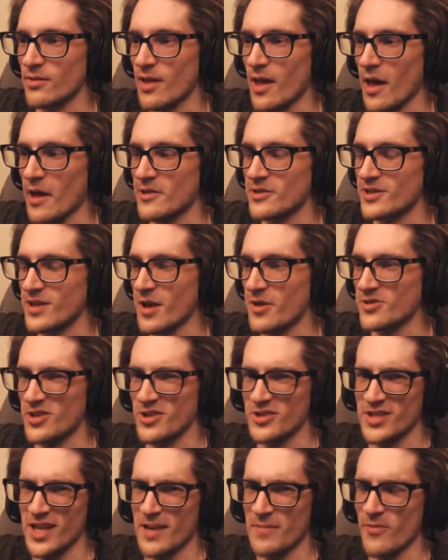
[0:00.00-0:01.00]
Like, as I
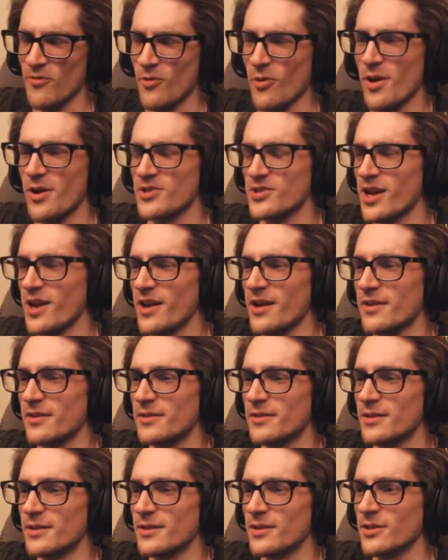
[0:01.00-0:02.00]
was saying before I was dying,
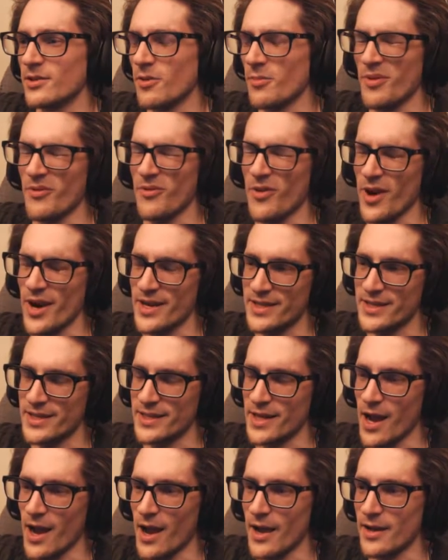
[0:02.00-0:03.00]
or before I
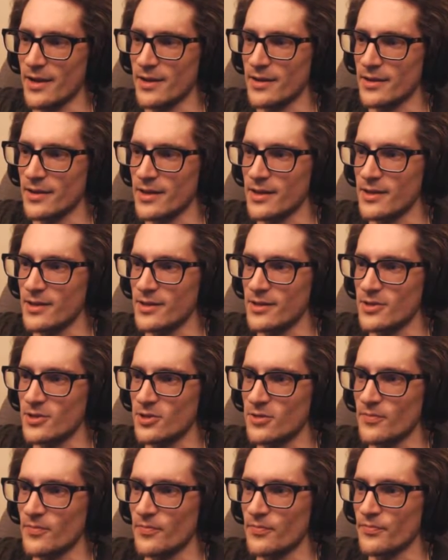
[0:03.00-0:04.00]
died,
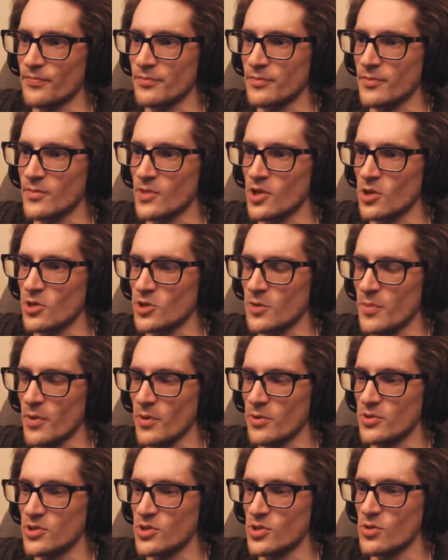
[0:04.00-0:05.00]
is you're
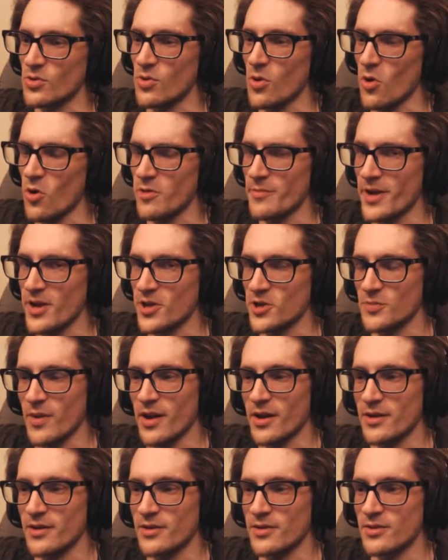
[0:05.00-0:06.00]
supposed to hold the mouse
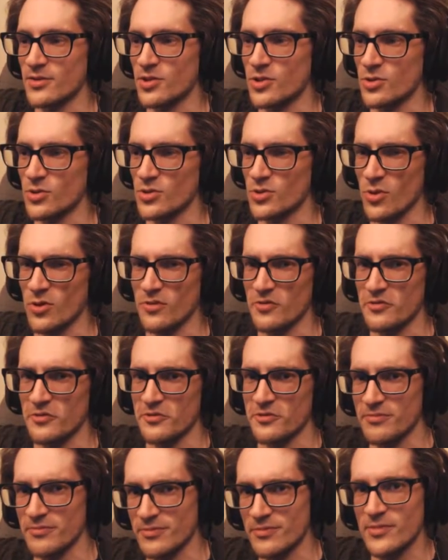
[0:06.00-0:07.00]
button to sort of
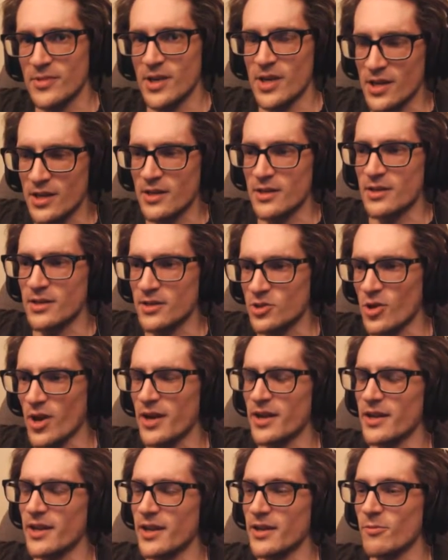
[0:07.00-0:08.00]

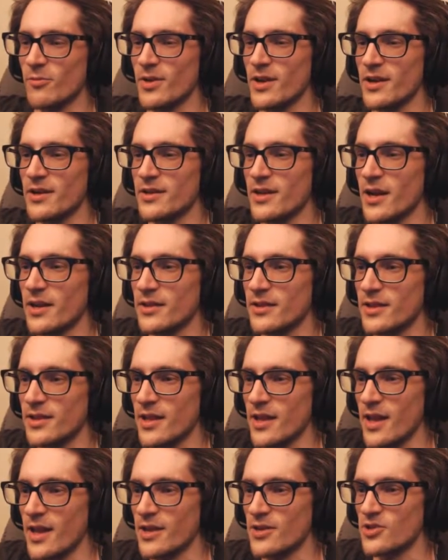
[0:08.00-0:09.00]
try to reignite
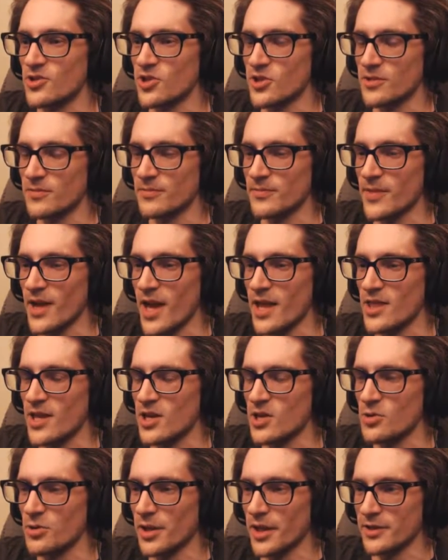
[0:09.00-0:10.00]
the engine, and
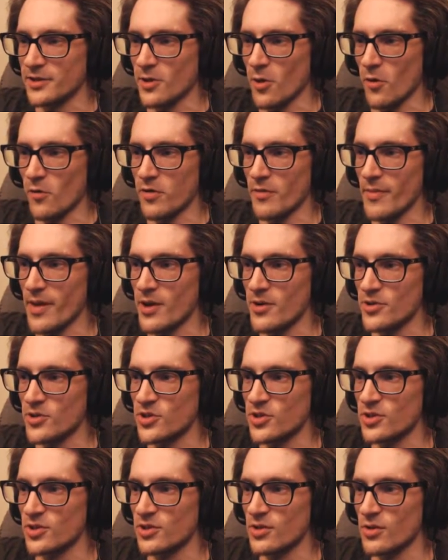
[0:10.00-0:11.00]
then you let go of the
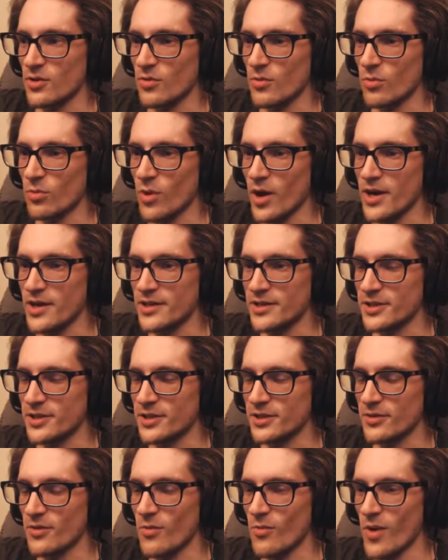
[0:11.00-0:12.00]
mouse right
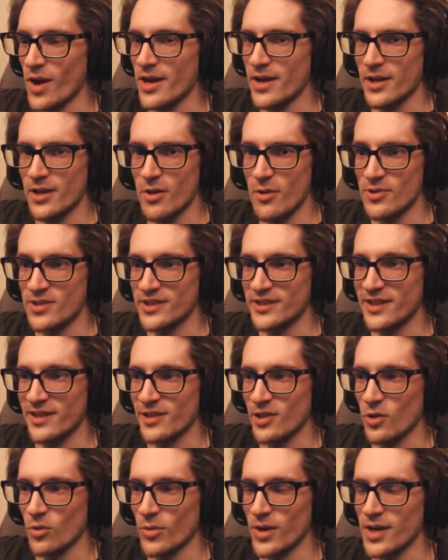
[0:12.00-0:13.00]
when it goes to
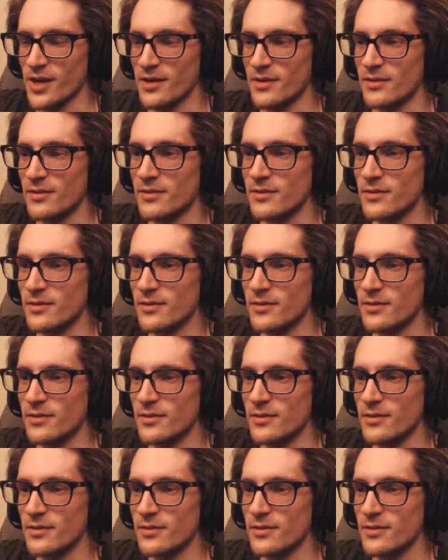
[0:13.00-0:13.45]
the green.